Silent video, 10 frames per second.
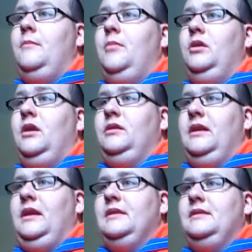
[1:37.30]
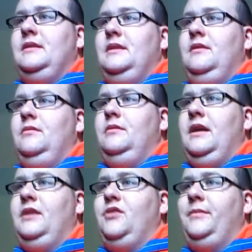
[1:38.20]
Bulldog then gets two.
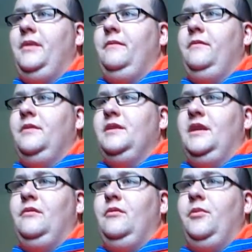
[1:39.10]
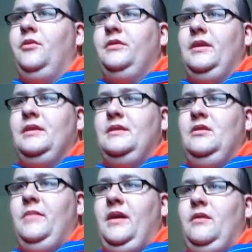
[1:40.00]
Leg drop then from the second rope also gets
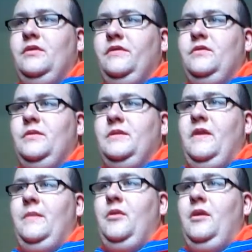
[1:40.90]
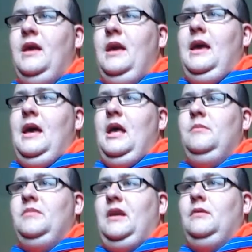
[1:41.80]
two. Matt goes for twist of fate but
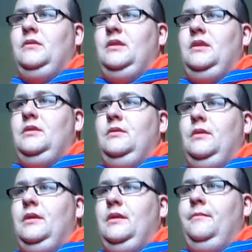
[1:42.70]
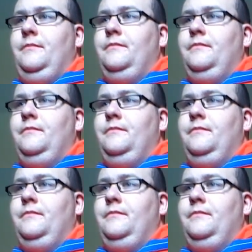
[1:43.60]
Helms counts into a um,